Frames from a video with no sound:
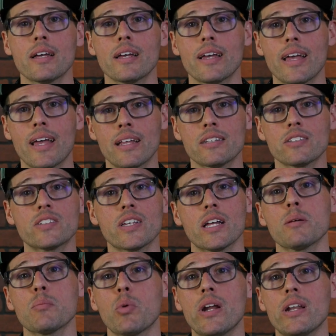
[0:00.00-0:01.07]
and is
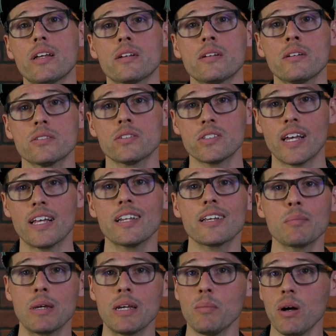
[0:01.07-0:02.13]
celebrating sending
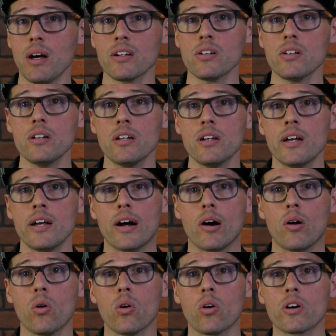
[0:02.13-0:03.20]
me a bottle,
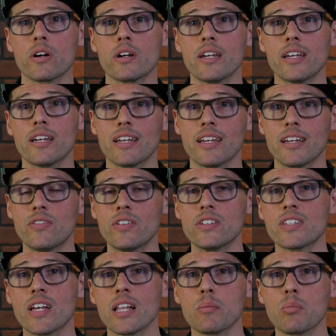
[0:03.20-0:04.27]
or if he's
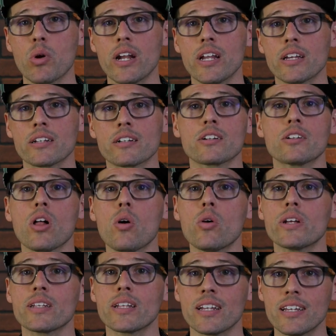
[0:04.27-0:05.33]
celebrating and
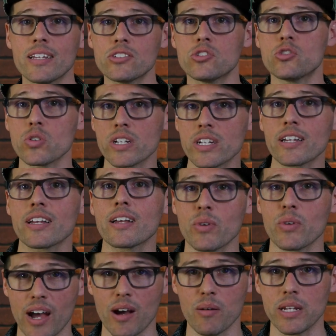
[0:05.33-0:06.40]
gloating that he's drinking it
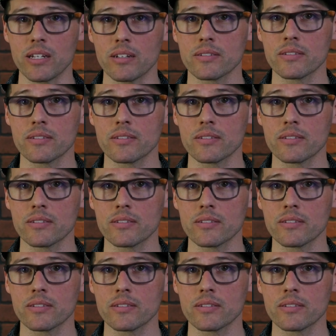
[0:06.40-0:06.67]
without me.